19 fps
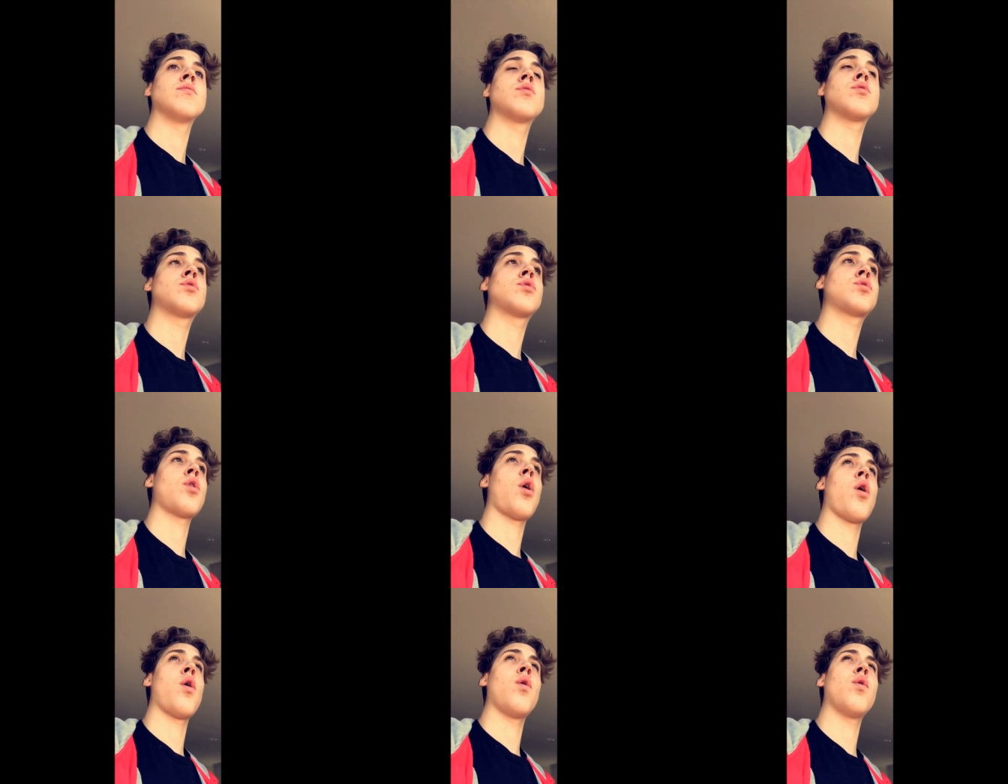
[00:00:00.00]

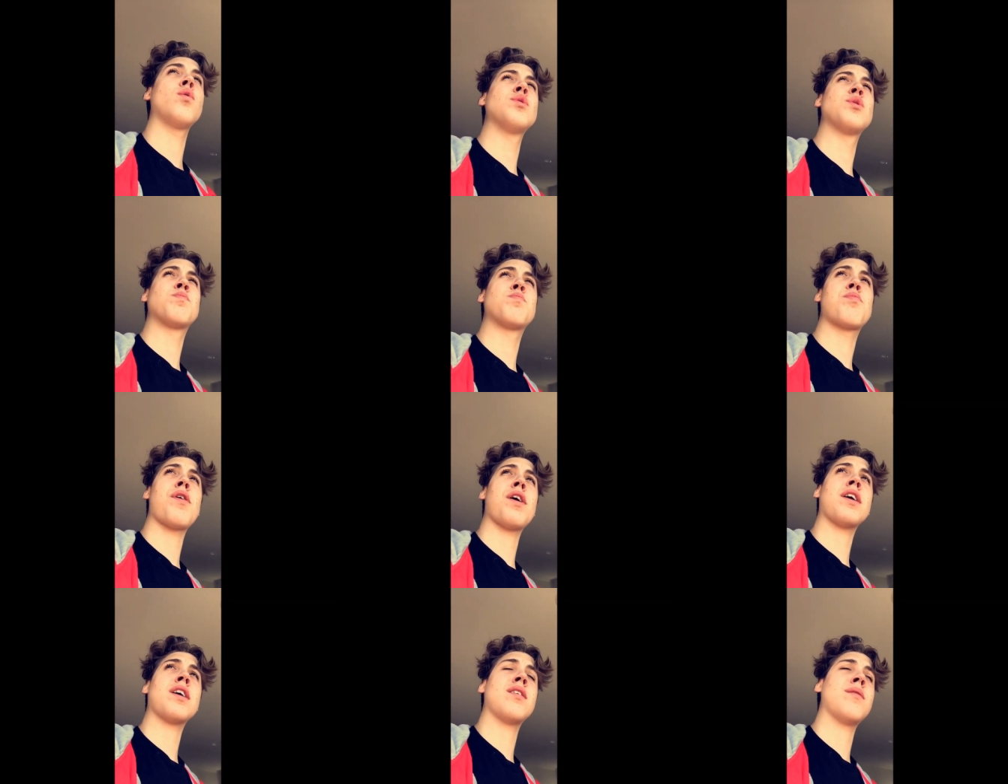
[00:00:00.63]
So who's
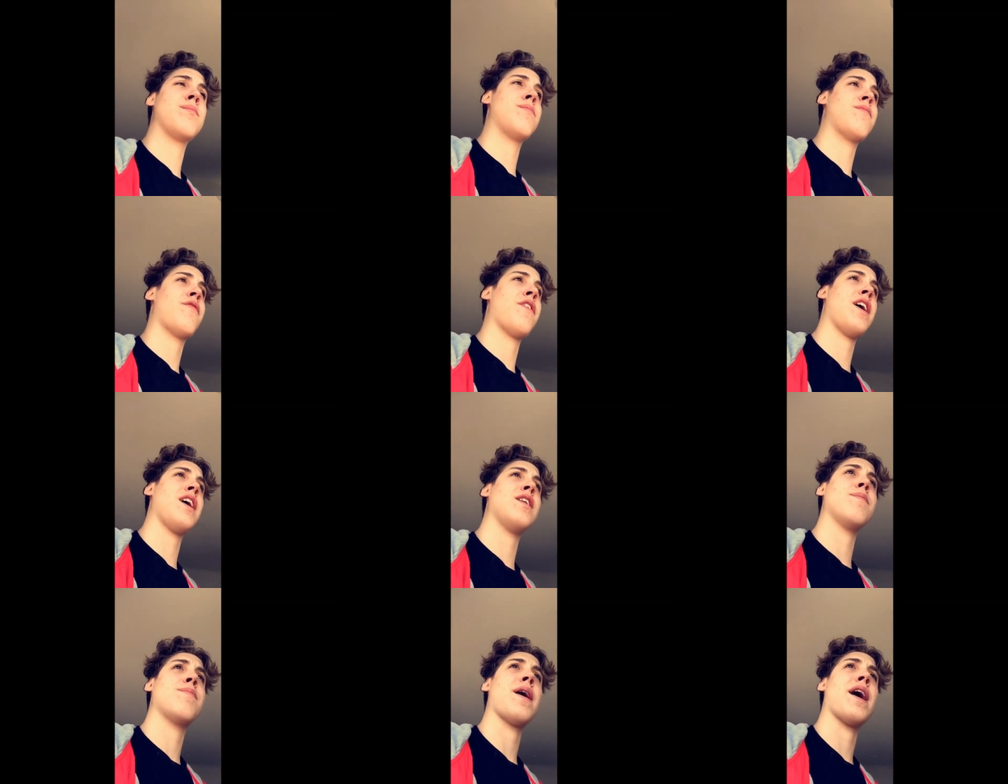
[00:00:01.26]
bringing
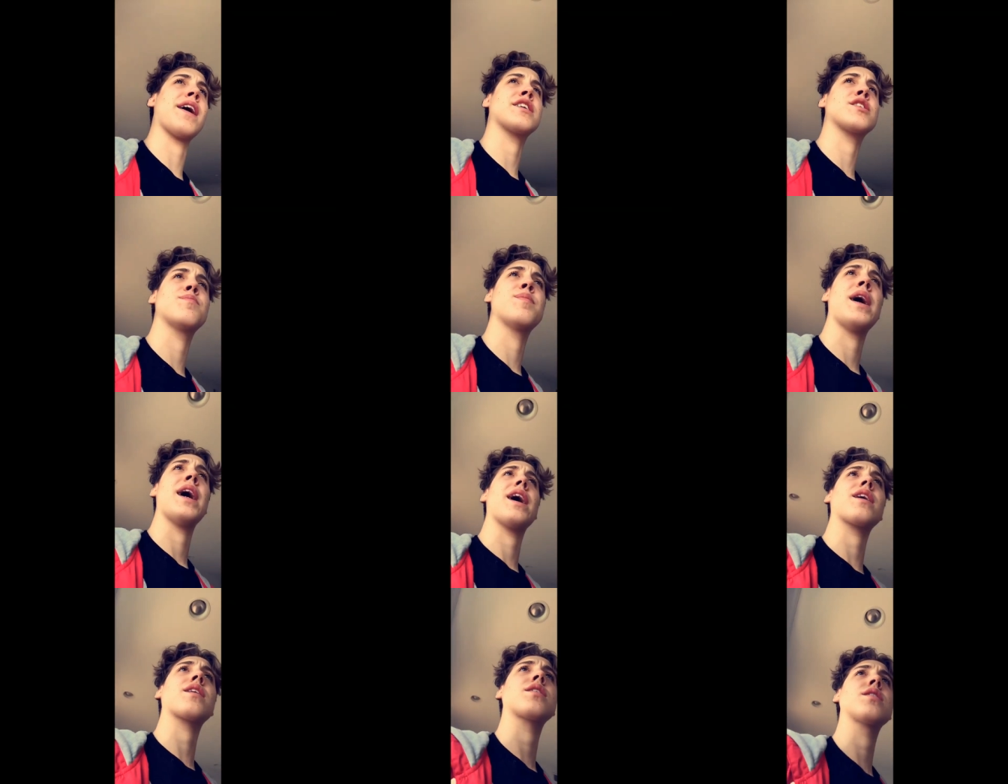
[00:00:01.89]
fanny packs
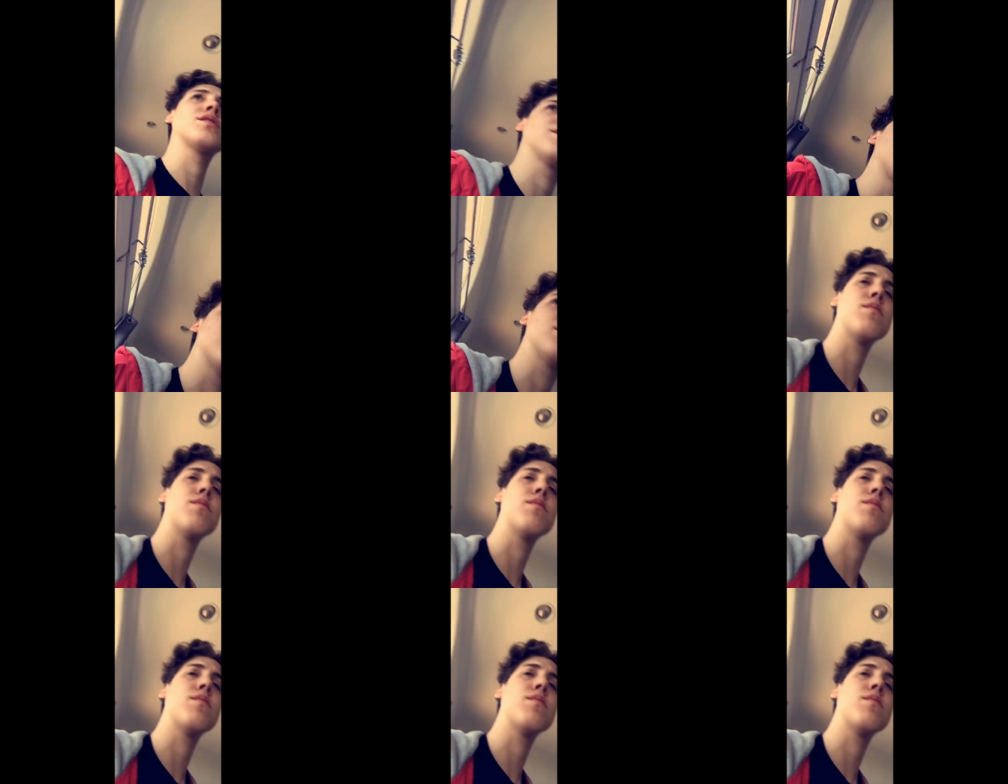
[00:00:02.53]
back? Is